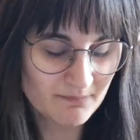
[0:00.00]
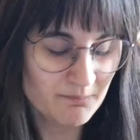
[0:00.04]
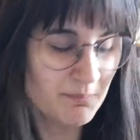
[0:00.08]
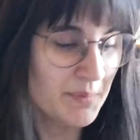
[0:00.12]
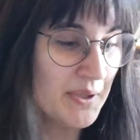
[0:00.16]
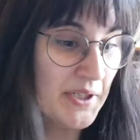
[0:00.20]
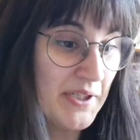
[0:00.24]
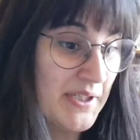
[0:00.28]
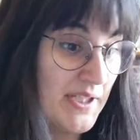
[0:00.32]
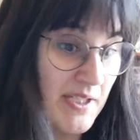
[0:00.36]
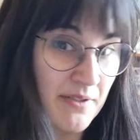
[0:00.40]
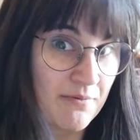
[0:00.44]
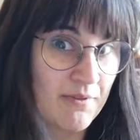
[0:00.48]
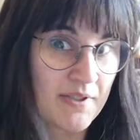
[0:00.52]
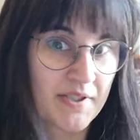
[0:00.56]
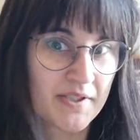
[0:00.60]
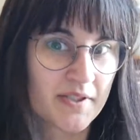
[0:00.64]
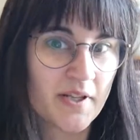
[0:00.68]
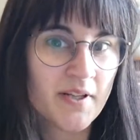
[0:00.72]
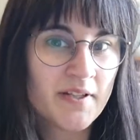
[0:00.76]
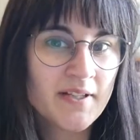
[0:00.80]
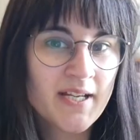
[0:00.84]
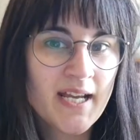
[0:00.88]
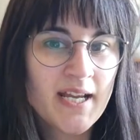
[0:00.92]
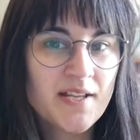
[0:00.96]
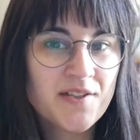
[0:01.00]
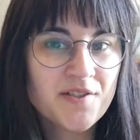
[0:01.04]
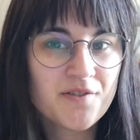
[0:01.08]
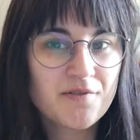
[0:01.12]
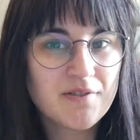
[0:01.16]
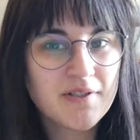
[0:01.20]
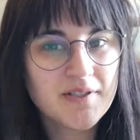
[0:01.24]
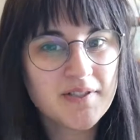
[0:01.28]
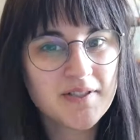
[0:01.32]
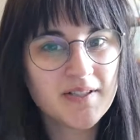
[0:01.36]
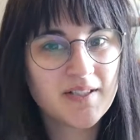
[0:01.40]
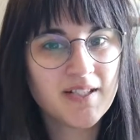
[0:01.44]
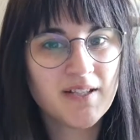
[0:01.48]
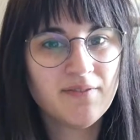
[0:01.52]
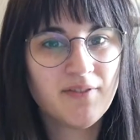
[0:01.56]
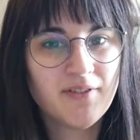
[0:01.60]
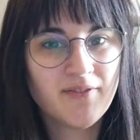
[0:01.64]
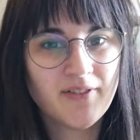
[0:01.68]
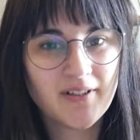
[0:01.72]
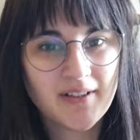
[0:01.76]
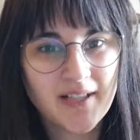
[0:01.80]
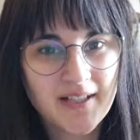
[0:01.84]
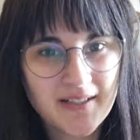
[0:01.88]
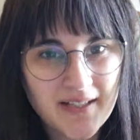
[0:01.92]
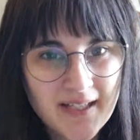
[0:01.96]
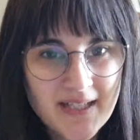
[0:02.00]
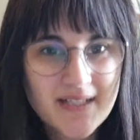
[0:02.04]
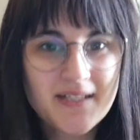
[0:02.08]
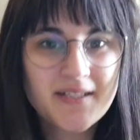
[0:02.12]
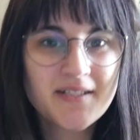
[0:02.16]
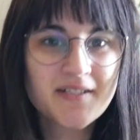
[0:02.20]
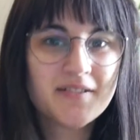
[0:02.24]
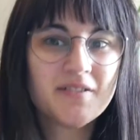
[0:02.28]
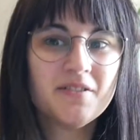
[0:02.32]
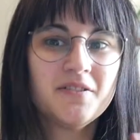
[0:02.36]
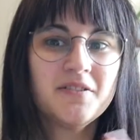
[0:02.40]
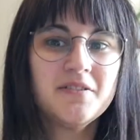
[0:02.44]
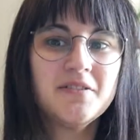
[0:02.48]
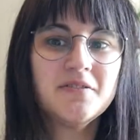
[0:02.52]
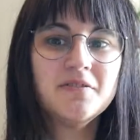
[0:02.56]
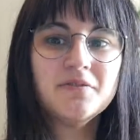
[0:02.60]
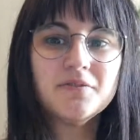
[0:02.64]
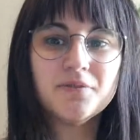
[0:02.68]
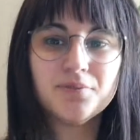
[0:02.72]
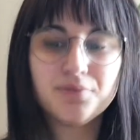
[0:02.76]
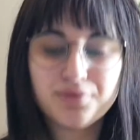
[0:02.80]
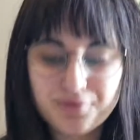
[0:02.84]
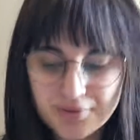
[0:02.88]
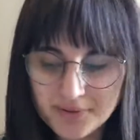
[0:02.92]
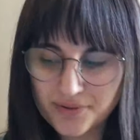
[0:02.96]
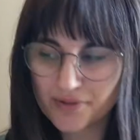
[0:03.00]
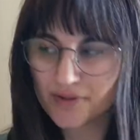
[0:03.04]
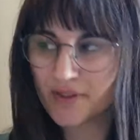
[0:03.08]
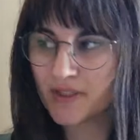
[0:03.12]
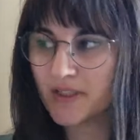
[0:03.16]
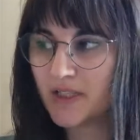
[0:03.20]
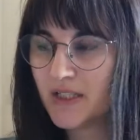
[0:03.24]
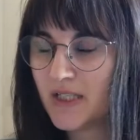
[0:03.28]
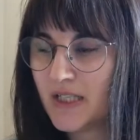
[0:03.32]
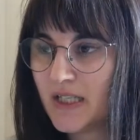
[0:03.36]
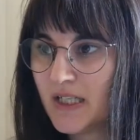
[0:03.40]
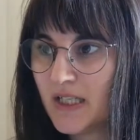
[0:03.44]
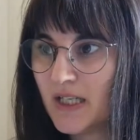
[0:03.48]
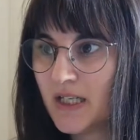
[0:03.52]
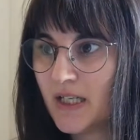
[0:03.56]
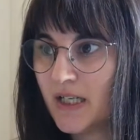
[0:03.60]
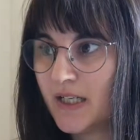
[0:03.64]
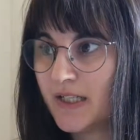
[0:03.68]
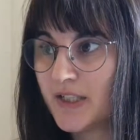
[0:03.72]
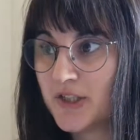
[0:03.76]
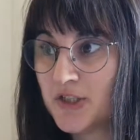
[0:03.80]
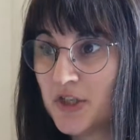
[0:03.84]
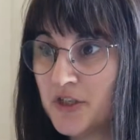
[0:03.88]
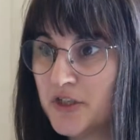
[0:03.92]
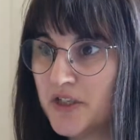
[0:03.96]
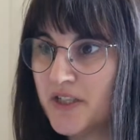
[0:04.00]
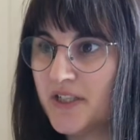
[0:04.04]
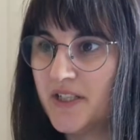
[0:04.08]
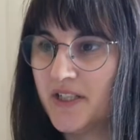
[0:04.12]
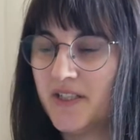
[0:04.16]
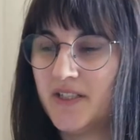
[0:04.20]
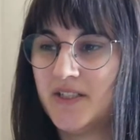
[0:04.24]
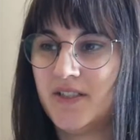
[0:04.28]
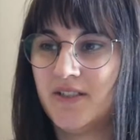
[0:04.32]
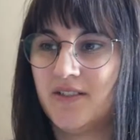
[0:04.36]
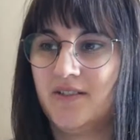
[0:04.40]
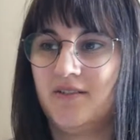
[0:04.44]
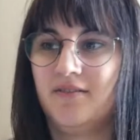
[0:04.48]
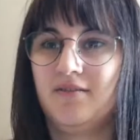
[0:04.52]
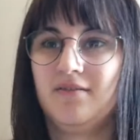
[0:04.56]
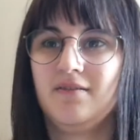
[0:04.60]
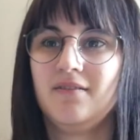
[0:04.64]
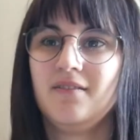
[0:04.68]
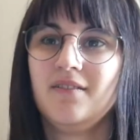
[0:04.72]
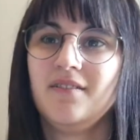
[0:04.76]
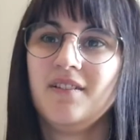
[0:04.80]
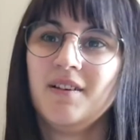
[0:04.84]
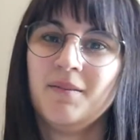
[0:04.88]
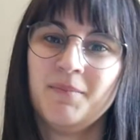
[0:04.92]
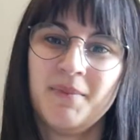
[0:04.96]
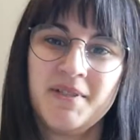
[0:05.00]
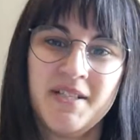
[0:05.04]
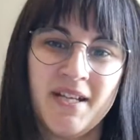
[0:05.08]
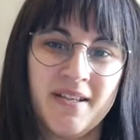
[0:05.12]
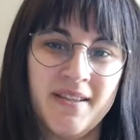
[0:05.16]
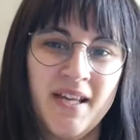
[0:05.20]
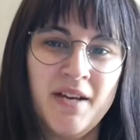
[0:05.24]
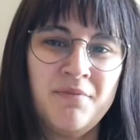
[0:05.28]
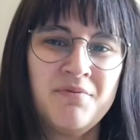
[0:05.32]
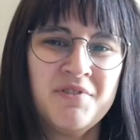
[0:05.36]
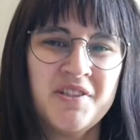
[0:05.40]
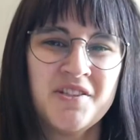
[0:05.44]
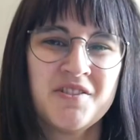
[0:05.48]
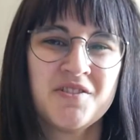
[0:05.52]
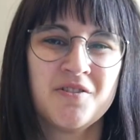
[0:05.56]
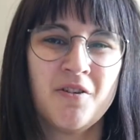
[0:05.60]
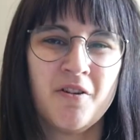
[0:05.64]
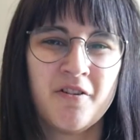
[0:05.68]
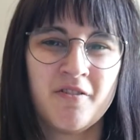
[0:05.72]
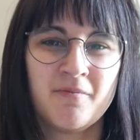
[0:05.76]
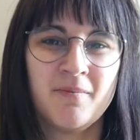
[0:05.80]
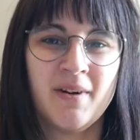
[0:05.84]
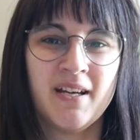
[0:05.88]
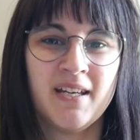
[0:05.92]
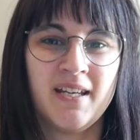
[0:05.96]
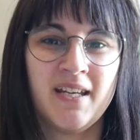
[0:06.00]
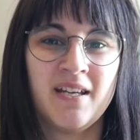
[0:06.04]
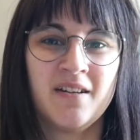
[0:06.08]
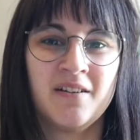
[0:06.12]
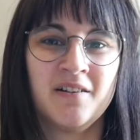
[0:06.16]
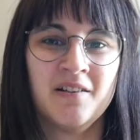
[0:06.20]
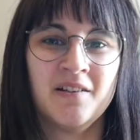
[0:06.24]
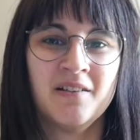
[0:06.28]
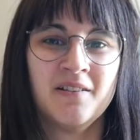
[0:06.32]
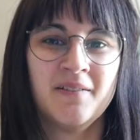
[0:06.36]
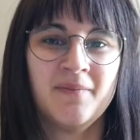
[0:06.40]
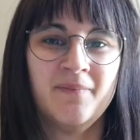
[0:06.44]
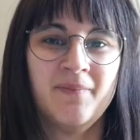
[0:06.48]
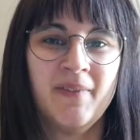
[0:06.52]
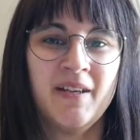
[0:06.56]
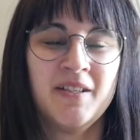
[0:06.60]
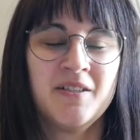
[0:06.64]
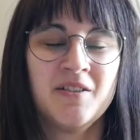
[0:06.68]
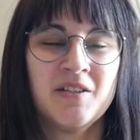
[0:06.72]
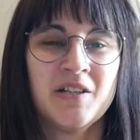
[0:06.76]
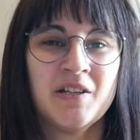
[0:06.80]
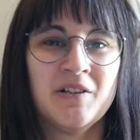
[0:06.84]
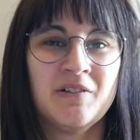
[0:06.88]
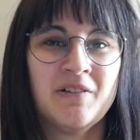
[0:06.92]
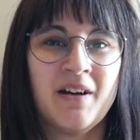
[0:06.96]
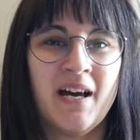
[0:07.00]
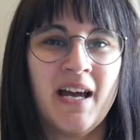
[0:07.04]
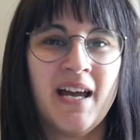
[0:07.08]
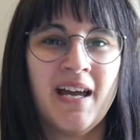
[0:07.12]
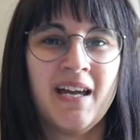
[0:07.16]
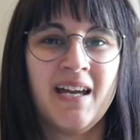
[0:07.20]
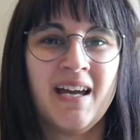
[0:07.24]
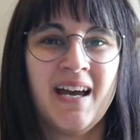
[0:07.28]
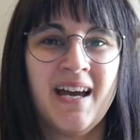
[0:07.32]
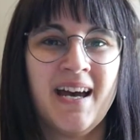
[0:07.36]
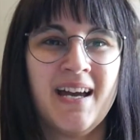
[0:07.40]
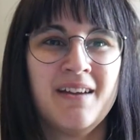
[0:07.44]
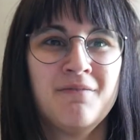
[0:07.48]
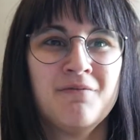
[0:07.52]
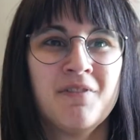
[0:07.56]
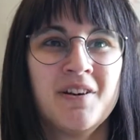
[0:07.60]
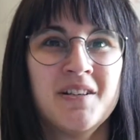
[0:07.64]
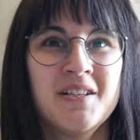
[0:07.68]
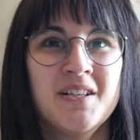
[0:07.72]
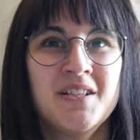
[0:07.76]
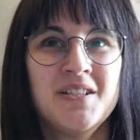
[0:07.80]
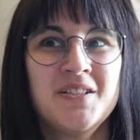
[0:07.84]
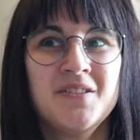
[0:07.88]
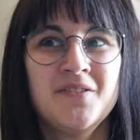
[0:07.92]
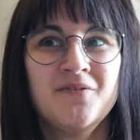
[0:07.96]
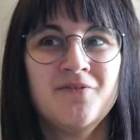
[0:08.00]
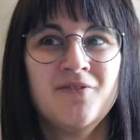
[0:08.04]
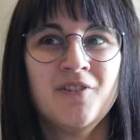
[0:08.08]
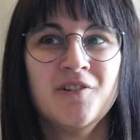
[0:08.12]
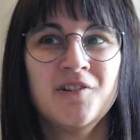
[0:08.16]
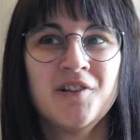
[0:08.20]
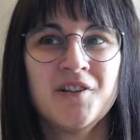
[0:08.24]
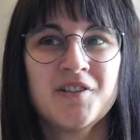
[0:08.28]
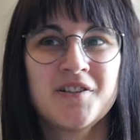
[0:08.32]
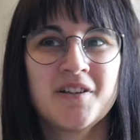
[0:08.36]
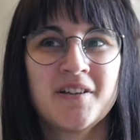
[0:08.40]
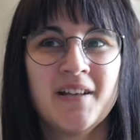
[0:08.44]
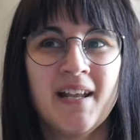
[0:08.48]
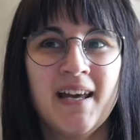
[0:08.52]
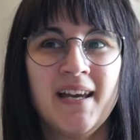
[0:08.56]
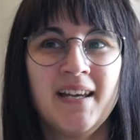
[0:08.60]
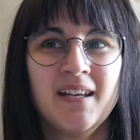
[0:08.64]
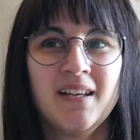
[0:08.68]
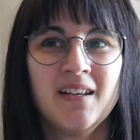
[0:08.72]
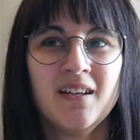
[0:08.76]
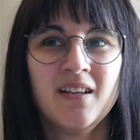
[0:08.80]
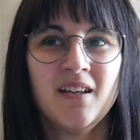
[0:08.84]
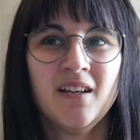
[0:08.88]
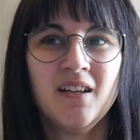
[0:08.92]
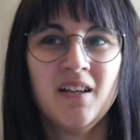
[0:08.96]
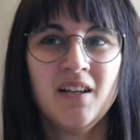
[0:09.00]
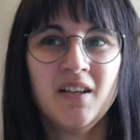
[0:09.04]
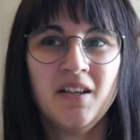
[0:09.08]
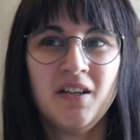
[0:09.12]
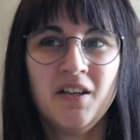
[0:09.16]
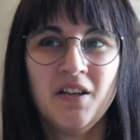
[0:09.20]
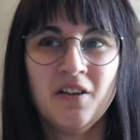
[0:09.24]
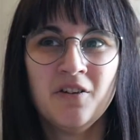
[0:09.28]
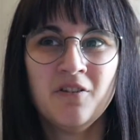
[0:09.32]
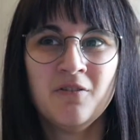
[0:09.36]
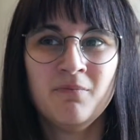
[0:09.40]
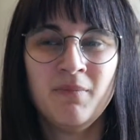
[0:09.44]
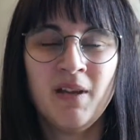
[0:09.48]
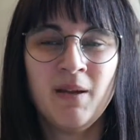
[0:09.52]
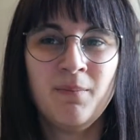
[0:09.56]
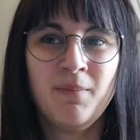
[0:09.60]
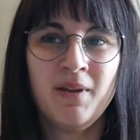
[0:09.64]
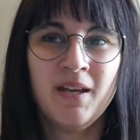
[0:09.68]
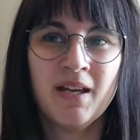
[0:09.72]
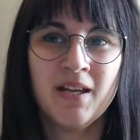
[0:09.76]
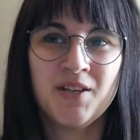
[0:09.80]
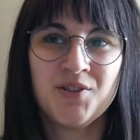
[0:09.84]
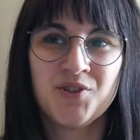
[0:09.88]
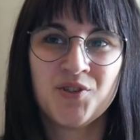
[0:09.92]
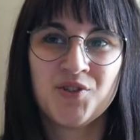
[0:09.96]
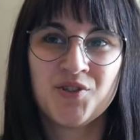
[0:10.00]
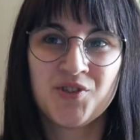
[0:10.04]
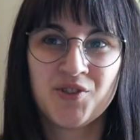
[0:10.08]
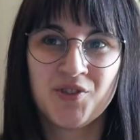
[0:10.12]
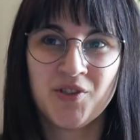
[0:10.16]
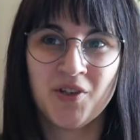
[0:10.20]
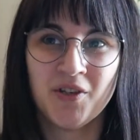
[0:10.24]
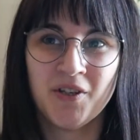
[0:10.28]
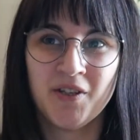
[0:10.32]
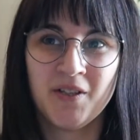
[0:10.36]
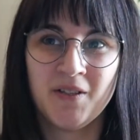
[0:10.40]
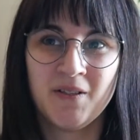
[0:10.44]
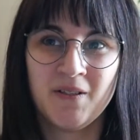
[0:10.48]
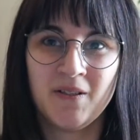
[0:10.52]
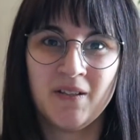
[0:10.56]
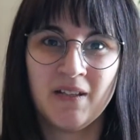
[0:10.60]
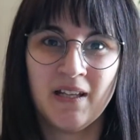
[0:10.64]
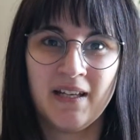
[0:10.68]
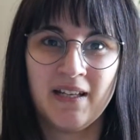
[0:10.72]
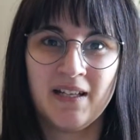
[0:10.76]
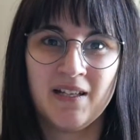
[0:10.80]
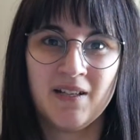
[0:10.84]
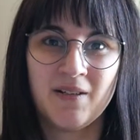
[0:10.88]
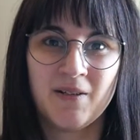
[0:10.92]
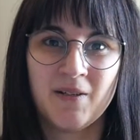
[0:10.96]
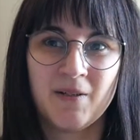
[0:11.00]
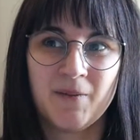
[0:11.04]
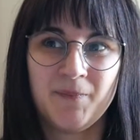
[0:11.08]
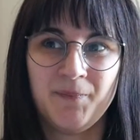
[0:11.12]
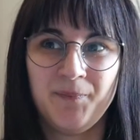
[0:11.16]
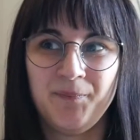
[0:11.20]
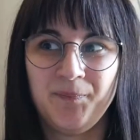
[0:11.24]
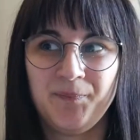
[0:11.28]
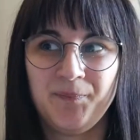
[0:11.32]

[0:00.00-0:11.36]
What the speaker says: But it was non-cancerous and everything like that, so good. But yeah, that was the start of my year. And you know, I wanted to focus on like, oh, maybe I should start like